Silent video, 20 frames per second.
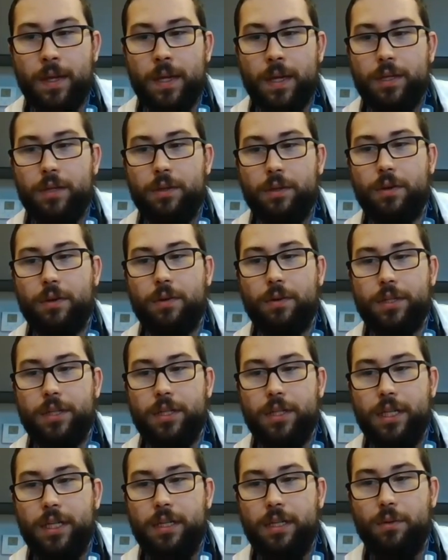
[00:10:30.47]
You're going to
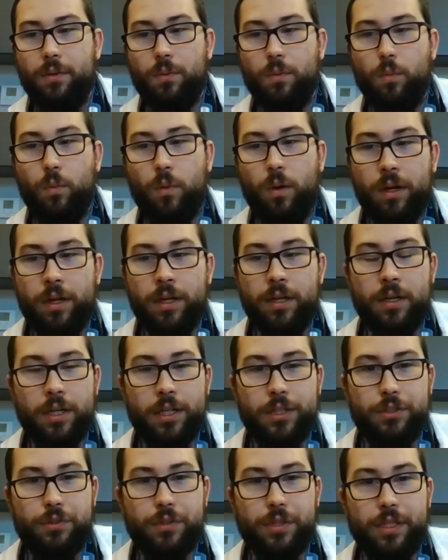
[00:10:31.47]
need
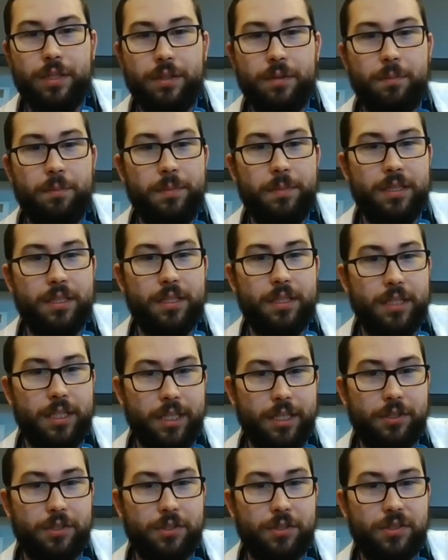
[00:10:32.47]
100
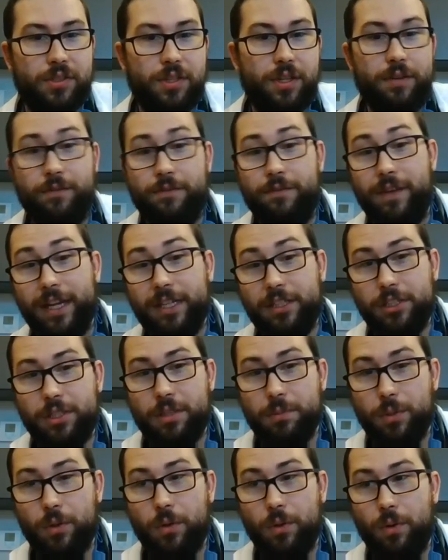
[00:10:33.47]
milliliters of
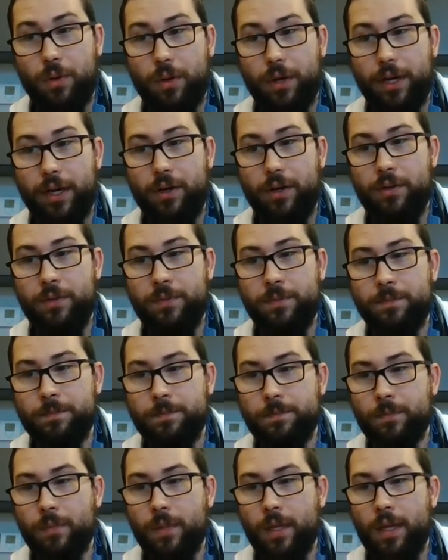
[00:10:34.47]
vegetable oil.
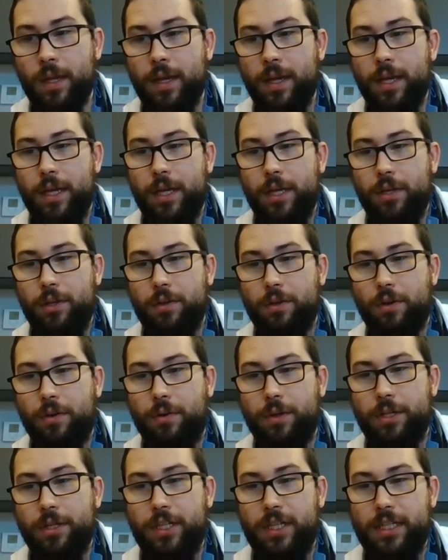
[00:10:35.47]
You're
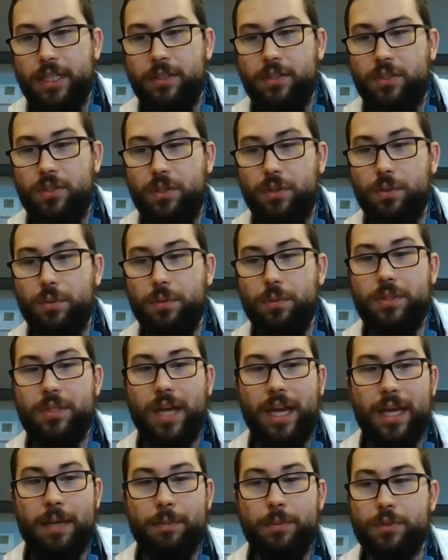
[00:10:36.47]
going to need 2
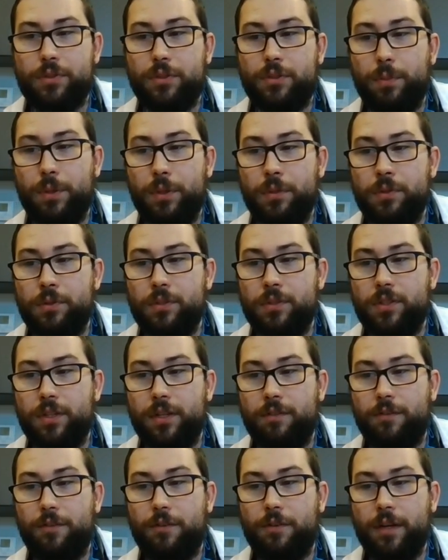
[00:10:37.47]
tablespoons of
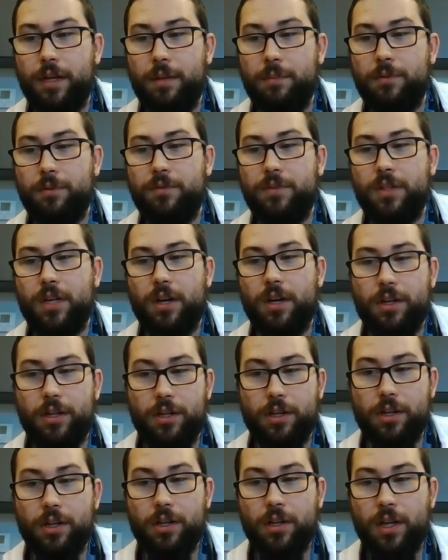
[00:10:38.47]
cream of
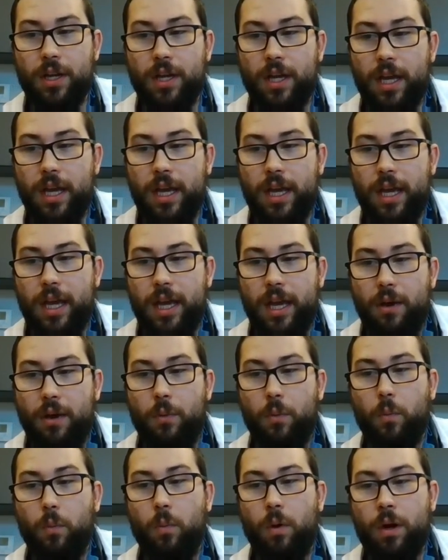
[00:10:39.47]
tartar,
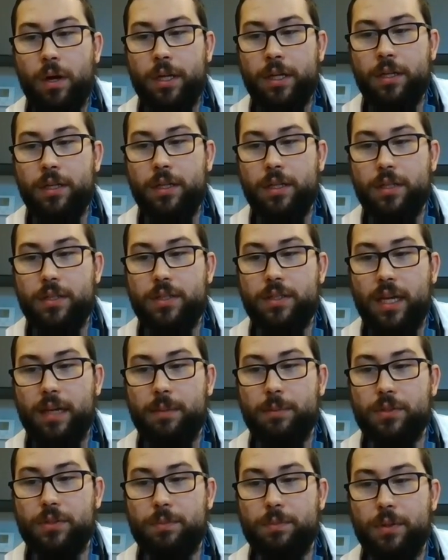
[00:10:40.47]
1
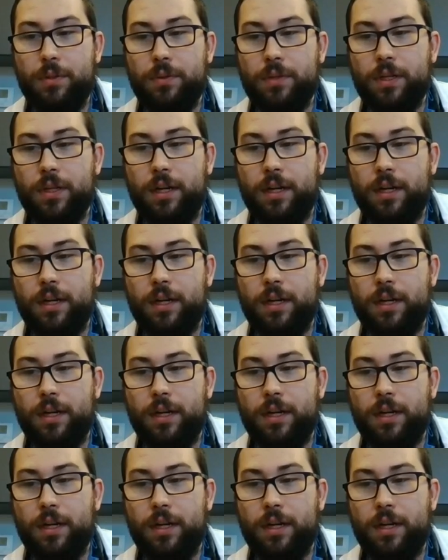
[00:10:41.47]
tablespoon,